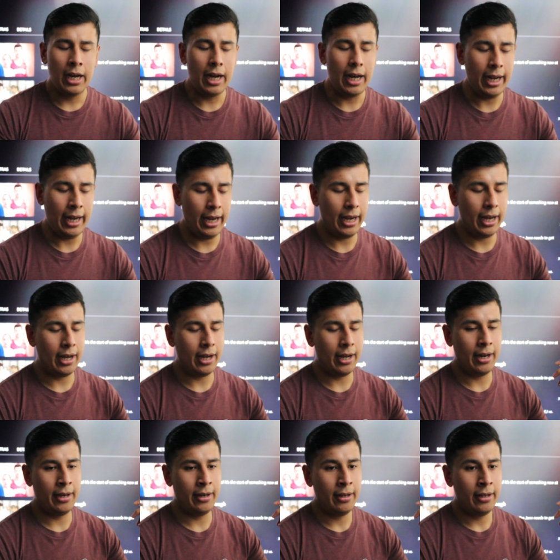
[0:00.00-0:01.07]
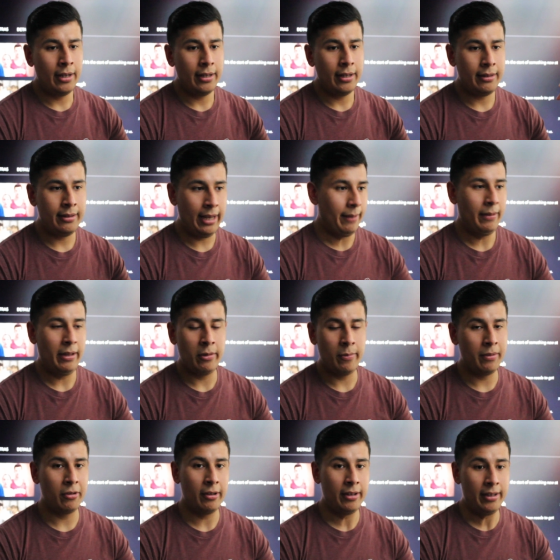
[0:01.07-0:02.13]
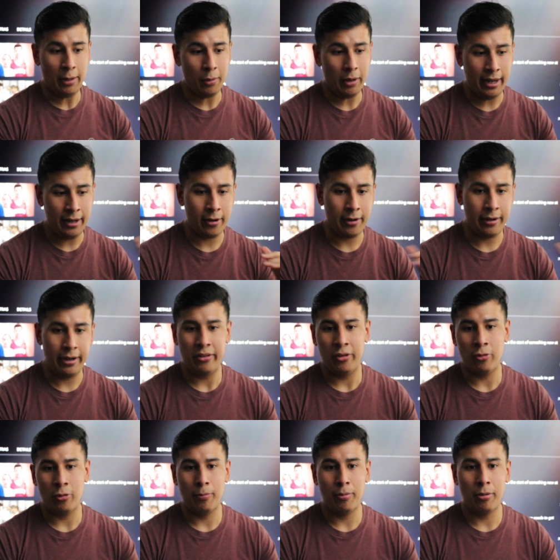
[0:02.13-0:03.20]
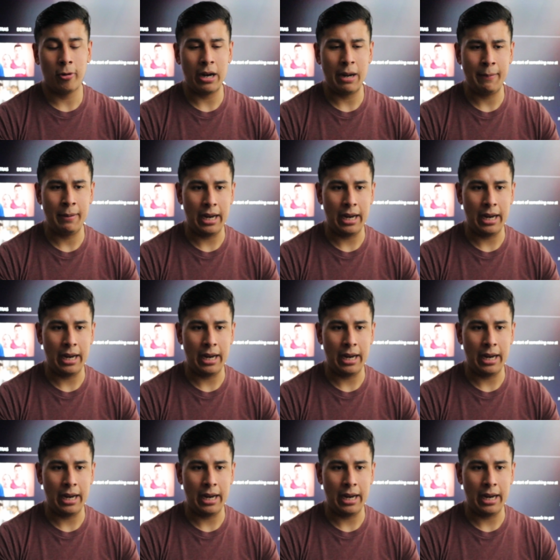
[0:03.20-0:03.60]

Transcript: And yeah, that's basically, and that will end our Nancy Drew programming.